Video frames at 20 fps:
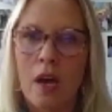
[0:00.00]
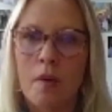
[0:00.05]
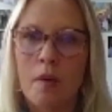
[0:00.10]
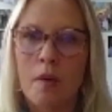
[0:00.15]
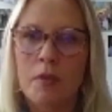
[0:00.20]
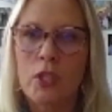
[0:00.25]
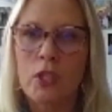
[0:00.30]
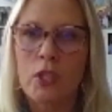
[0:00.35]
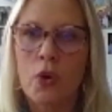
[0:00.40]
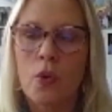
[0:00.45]

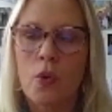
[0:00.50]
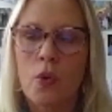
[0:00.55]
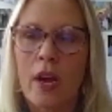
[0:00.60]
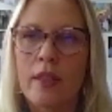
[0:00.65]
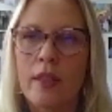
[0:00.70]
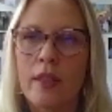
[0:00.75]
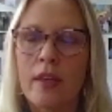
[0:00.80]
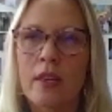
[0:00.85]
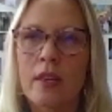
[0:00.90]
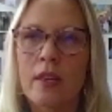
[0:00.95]
So
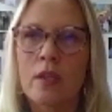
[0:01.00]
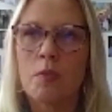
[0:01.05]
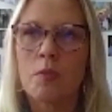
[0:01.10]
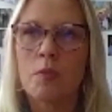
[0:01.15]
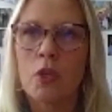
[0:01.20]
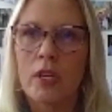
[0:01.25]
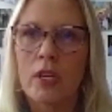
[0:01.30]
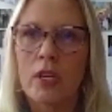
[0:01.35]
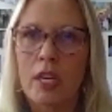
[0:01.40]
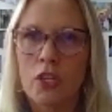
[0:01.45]
I think
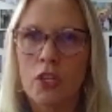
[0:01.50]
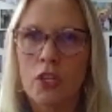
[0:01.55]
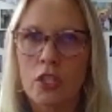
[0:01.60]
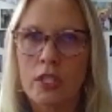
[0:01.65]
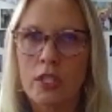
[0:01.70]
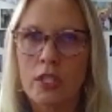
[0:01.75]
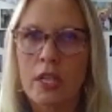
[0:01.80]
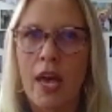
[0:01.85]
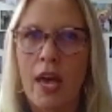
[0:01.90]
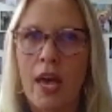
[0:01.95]

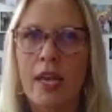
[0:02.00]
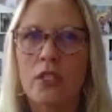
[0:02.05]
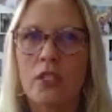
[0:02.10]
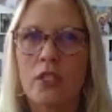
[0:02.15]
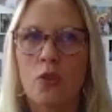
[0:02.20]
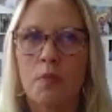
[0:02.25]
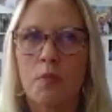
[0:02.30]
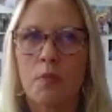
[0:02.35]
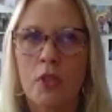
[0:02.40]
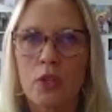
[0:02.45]
communications class
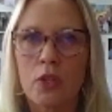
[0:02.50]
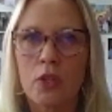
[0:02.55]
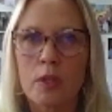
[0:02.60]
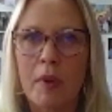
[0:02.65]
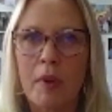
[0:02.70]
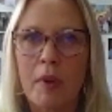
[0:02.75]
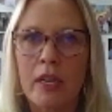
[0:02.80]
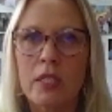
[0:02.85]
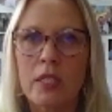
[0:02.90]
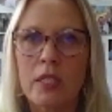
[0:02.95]
or
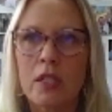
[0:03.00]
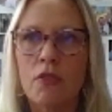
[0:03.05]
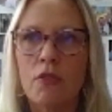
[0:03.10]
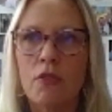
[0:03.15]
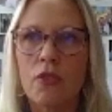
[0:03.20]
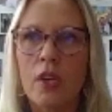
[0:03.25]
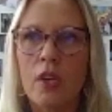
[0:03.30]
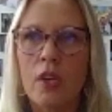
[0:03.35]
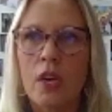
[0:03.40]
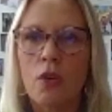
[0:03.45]
PEERSPECTIVE
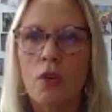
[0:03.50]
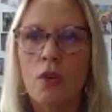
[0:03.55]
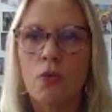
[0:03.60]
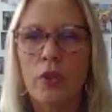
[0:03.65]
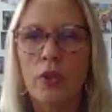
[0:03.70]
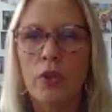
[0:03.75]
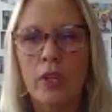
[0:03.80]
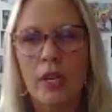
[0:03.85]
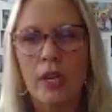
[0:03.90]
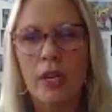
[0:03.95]

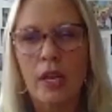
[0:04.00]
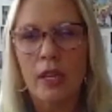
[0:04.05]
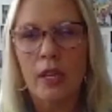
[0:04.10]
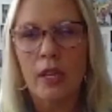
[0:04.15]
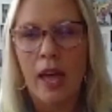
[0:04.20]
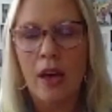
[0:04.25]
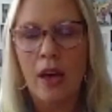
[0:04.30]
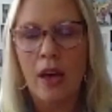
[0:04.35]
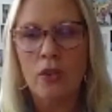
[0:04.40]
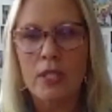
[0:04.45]
really
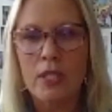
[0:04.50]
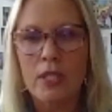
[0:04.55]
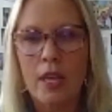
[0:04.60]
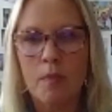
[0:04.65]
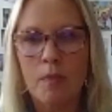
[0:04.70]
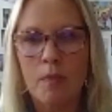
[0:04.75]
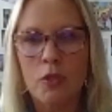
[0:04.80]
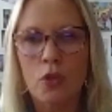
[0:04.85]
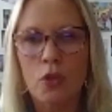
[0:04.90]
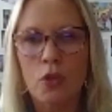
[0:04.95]
allows
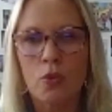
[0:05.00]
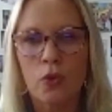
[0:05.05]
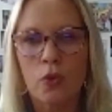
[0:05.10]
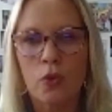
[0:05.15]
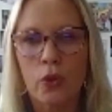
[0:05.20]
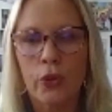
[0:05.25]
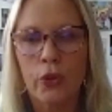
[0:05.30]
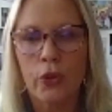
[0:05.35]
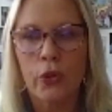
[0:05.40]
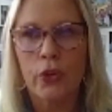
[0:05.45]
them to
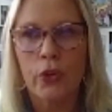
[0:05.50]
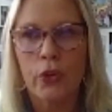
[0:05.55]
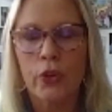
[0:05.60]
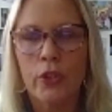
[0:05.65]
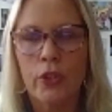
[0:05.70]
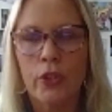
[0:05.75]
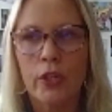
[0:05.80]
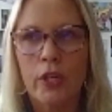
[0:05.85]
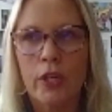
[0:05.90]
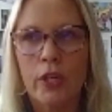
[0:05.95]

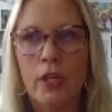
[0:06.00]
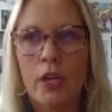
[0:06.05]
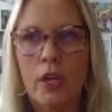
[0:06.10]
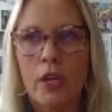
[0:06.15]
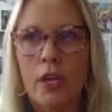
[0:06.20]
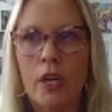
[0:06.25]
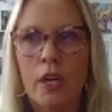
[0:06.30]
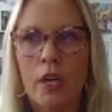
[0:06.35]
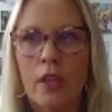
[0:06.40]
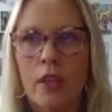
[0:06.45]
learn
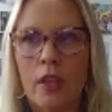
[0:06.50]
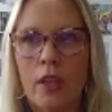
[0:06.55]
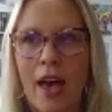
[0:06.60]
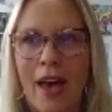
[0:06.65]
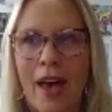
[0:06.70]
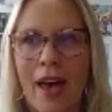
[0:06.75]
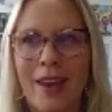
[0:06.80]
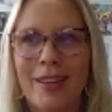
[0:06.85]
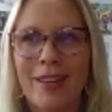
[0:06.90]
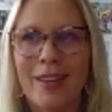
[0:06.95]

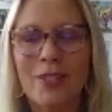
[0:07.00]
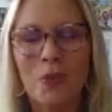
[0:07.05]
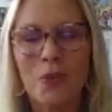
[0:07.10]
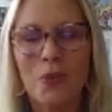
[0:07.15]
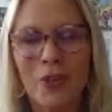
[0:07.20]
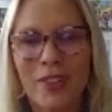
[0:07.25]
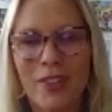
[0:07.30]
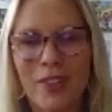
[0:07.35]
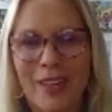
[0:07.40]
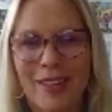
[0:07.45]
that it's
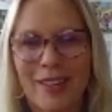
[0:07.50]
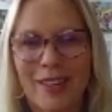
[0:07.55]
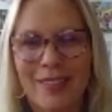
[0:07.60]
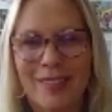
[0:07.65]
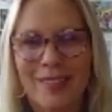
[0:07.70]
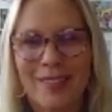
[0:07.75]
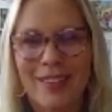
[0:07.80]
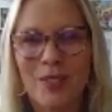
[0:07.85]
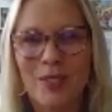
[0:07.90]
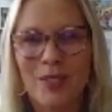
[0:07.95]
worth it.
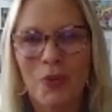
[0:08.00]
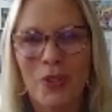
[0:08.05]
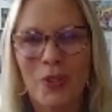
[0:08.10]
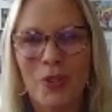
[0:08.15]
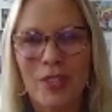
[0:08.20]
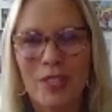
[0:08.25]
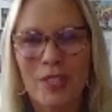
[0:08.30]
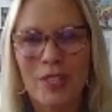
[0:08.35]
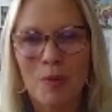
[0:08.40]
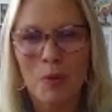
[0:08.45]
It's worth
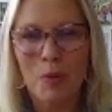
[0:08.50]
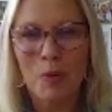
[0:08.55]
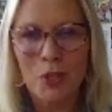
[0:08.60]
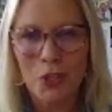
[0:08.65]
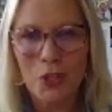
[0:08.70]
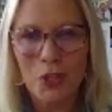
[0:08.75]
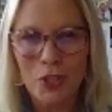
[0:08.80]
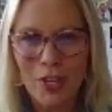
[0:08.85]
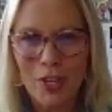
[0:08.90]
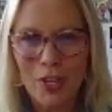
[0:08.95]
it to put
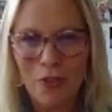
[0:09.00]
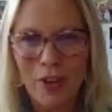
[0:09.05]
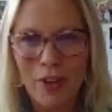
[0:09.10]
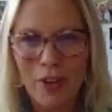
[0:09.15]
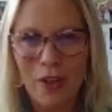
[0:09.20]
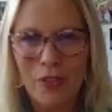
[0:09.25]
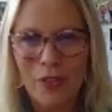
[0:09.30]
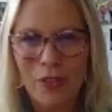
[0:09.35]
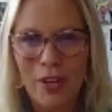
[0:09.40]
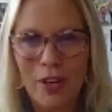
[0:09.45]
yourself
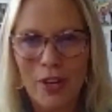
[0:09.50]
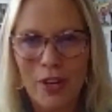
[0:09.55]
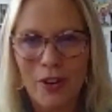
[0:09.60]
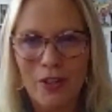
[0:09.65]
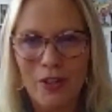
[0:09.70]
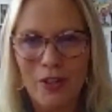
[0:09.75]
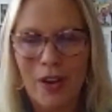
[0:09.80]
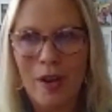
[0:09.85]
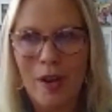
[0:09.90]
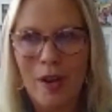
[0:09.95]
out
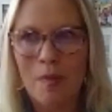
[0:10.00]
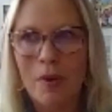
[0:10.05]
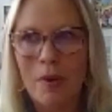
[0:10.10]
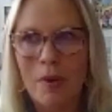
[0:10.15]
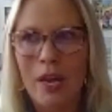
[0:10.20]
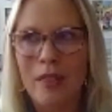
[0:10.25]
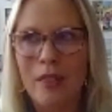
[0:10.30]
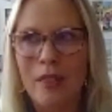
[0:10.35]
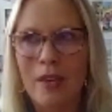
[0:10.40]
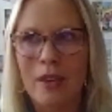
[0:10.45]
there.
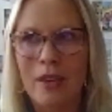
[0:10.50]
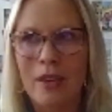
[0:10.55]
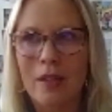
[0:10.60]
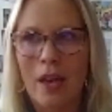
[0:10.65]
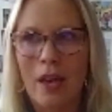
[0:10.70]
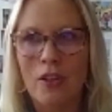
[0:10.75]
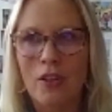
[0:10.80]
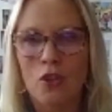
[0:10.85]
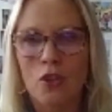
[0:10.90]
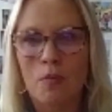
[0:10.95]
I think,
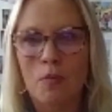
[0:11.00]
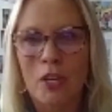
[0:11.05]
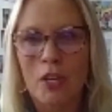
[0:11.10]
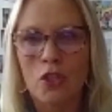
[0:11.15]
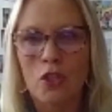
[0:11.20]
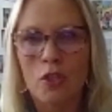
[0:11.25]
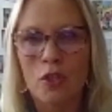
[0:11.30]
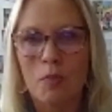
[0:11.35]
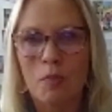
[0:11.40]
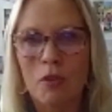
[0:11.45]
as you
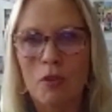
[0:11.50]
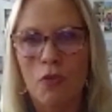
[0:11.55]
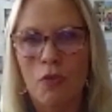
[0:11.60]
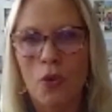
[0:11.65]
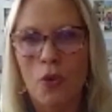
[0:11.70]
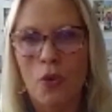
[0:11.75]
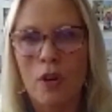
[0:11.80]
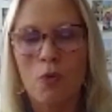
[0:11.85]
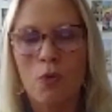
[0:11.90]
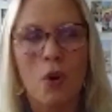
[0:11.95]
mentioned
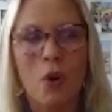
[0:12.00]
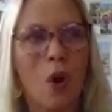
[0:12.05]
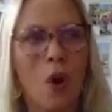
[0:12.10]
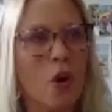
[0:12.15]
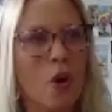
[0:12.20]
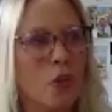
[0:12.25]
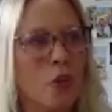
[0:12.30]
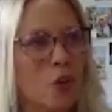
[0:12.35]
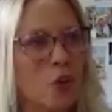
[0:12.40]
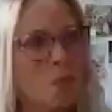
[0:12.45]
before, we're
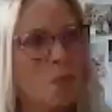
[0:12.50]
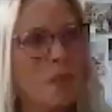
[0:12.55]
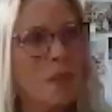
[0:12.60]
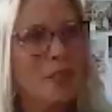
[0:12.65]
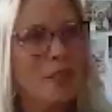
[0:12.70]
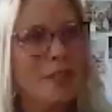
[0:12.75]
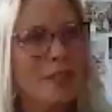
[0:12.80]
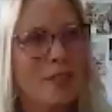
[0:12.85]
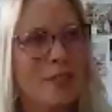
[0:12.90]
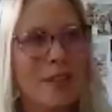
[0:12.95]
all
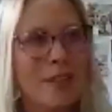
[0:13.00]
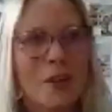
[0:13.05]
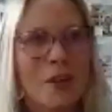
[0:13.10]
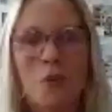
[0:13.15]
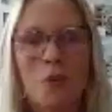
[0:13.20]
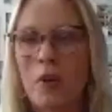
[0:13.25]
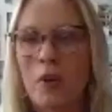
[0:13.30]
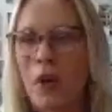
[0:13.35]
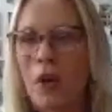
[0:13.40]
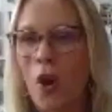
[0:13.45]
humans.
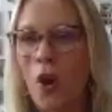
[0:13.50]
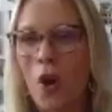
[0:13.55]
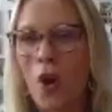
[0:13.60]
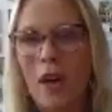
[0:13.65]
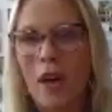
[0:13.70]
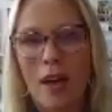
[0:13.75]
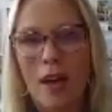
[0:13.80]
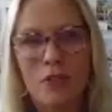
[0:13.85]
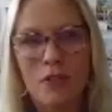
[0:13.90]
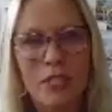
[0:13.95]
We all
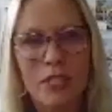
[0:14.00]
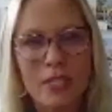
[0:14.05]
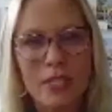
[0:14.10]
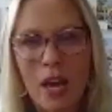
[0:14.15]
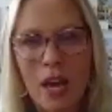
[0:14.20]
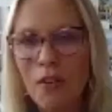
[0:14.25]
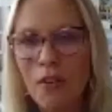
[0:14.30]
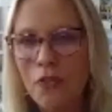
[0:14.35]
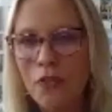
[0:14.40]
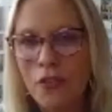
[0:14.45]
have
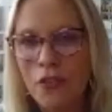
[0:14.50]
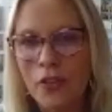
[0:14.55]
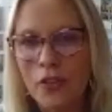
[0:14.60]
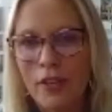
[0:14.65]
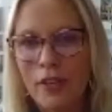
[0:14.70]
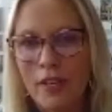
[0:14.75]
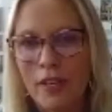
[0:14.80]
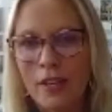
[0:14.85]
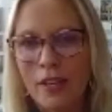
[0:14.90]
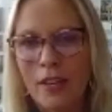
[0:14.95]
stuff.
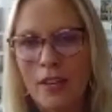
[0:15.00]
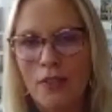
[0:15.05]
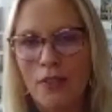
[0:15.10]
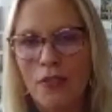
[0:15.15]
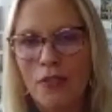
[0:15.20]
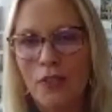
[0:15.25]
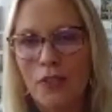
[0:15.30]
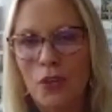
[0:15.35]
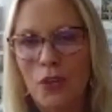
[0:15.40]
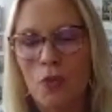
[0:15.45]
If
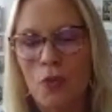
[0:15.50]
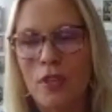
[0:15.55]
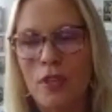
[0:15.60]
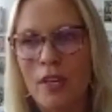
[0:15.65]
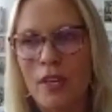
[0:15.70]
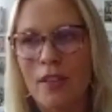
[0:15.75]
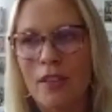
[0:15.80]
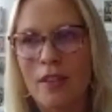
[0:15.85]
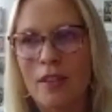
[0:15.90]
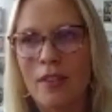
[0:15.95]
you
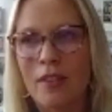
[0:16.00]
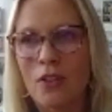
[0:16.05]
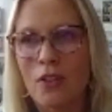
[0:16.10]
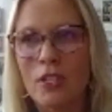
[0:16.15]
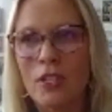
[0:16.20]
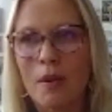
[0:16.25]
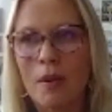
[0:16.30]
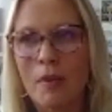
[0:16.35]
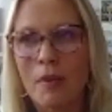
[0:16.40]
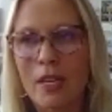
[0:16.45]
think that
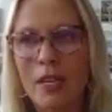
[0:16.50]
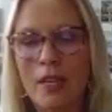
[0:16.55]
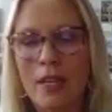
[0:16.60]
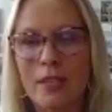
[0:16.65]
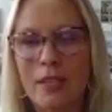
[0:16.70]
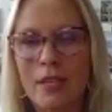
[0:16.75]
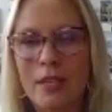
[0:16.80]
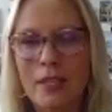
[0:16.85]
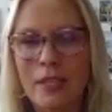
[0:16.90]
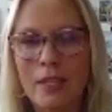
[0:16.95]
there's somebody
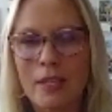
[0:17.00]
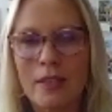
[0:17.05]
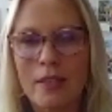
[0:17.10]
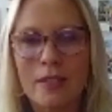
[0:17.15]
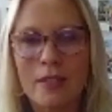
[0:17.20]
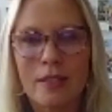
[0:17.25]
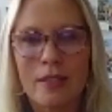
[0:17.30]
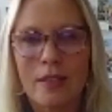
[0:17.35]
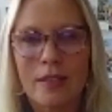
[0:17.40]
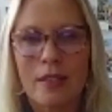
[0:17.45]
that
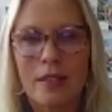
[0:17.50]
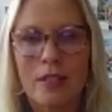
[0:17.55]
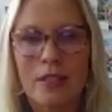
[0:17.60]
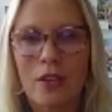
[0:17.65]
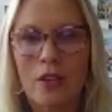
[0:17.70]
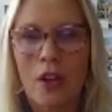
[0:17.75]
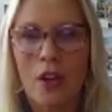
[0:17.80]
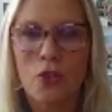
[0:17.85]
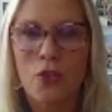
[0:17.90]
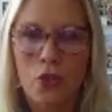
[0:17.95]
doesn't, it is
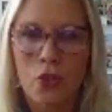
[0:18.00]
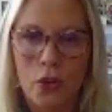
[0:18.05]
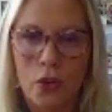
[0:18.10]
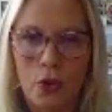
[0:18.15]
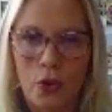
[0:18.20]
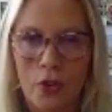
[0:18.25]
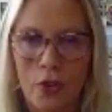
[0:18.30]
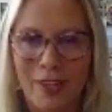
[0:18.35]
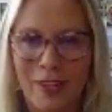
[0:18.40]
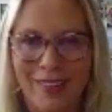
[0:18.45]
not
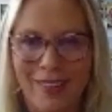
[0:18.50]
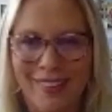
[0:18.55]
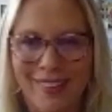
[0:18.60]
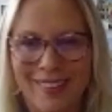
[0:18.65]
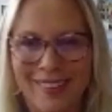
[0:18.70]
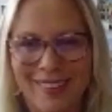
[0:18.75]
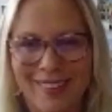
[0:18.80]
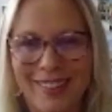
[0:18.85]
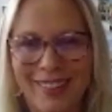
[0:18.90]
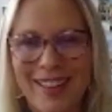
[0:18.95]
true.
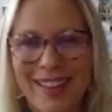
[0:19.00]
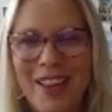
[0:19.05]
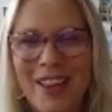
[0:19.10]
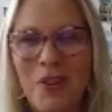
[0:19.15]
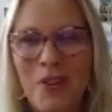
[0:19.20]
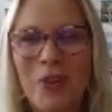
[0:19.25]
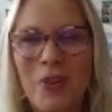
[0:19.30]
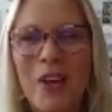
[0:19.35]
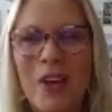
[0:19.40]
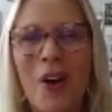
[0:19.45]

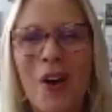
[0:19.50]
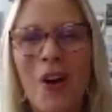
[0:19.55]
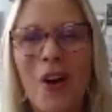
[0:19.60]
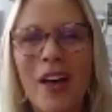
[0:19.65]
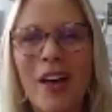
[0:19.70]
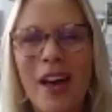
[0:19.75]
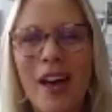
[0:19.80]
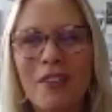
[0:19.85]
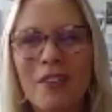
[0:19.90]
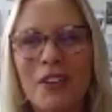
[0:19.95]
We all
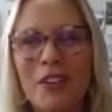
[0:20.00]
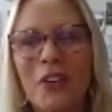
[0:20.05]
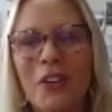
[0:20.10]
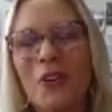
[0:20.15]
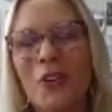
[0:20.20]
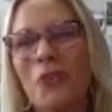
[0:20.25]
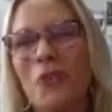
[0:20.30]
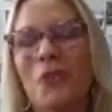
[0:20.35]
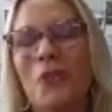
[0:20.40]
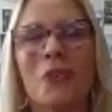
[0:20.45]
have our
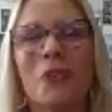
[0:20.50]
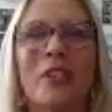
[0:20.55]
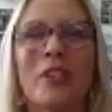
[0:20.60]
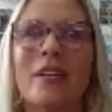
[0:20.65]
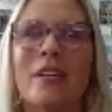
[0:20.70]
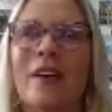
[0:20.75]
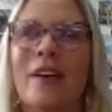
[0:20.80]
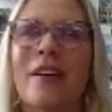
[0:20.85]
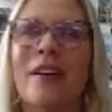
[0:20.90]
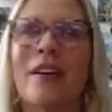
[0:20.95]
own
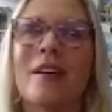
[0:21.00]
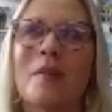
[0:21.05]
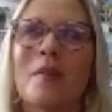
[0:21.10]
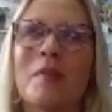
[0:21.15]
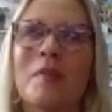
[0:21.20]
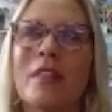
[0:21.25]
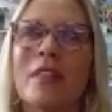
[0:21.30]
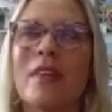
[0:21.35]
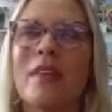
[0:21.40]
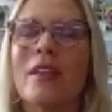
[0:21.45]

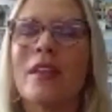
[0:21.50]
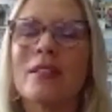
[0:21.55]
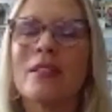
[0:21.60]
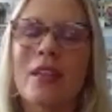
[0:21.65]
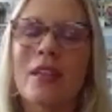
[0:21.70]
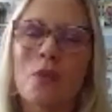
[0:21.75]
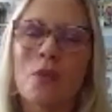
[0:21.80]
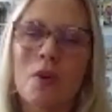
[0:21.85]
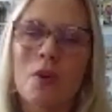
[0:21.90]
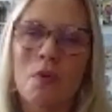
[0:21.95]
things
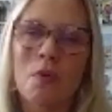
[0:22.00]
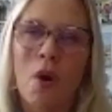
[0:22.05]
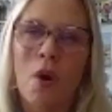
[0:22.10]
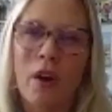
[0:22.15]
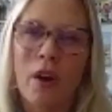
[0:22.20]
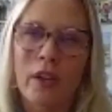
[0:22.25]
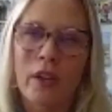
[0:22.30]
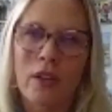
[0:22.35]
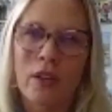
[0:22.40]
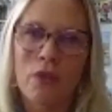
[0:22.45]
that we're
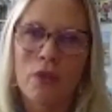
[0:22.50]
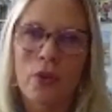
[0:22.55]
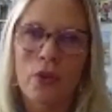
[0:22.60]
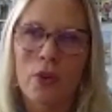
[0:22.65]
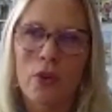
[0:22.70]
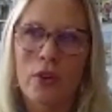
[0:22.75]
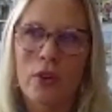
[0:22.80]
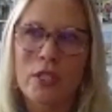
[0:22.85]
walking through.